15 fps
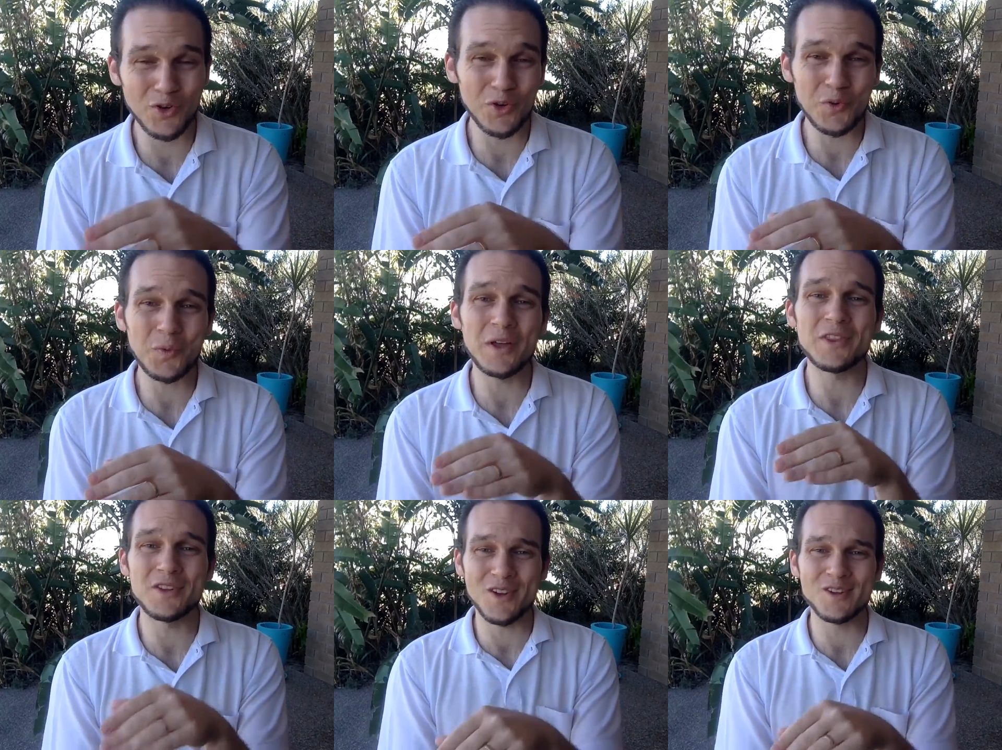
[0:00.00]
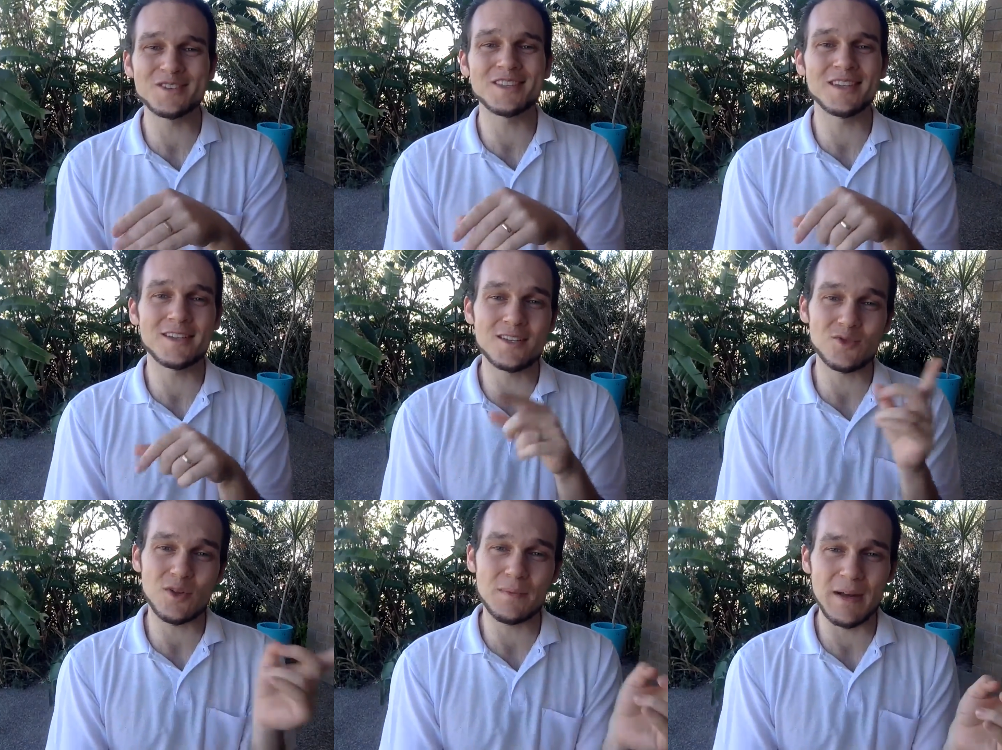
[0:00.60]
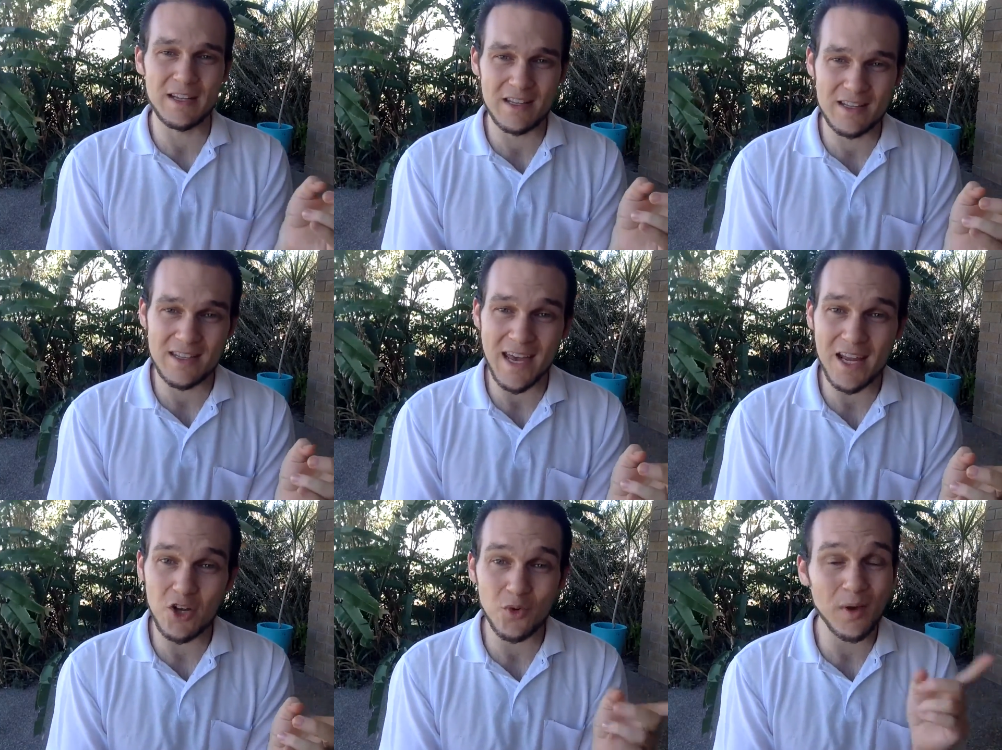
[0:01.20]
You're the one that knows the industry better
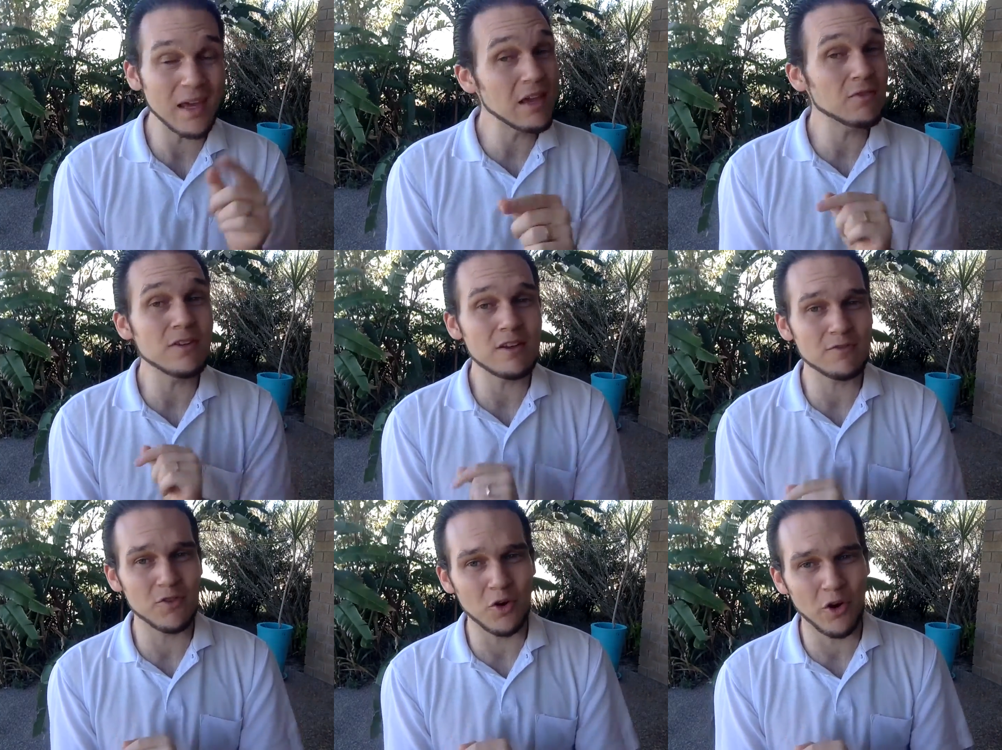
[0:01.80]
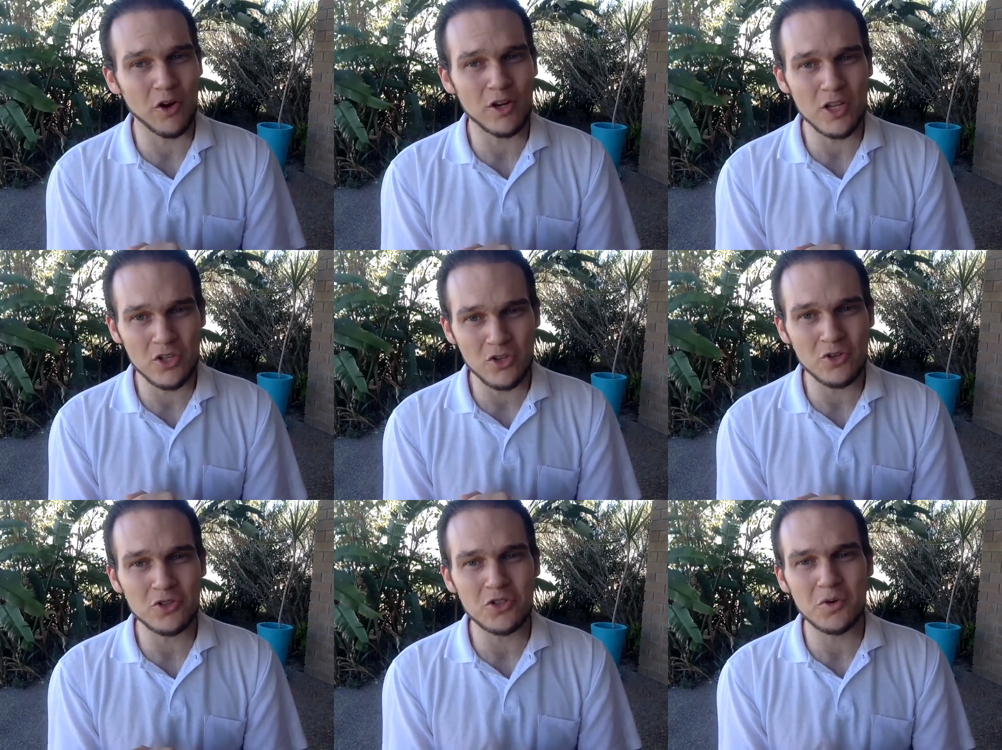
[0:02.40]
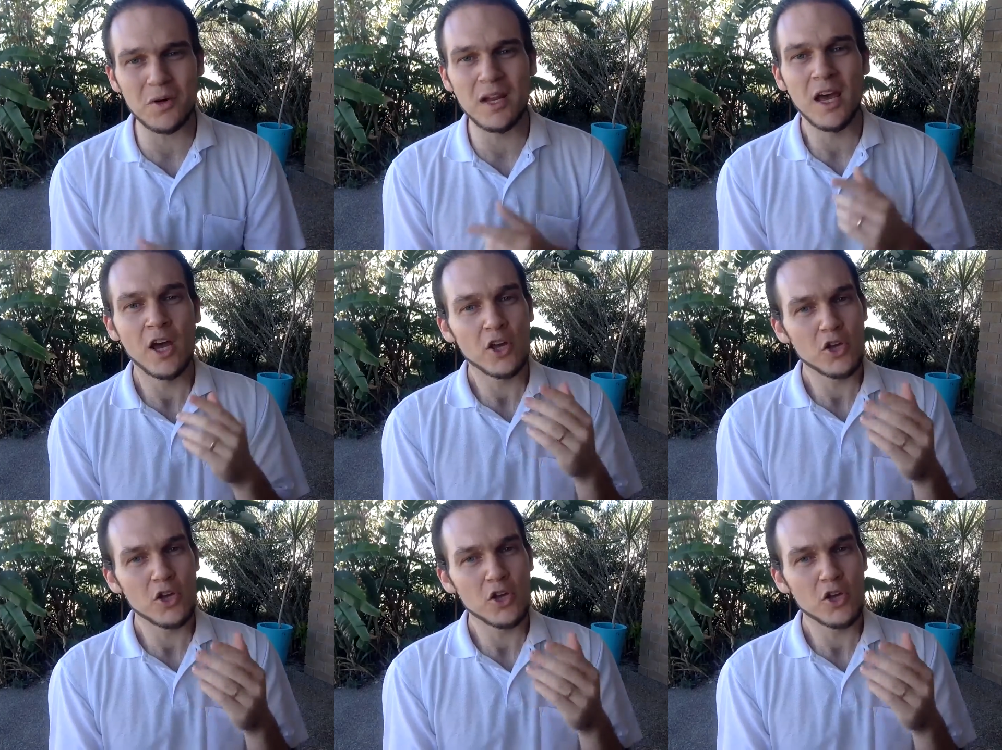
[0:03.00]
than they do. Even if you're only new to it,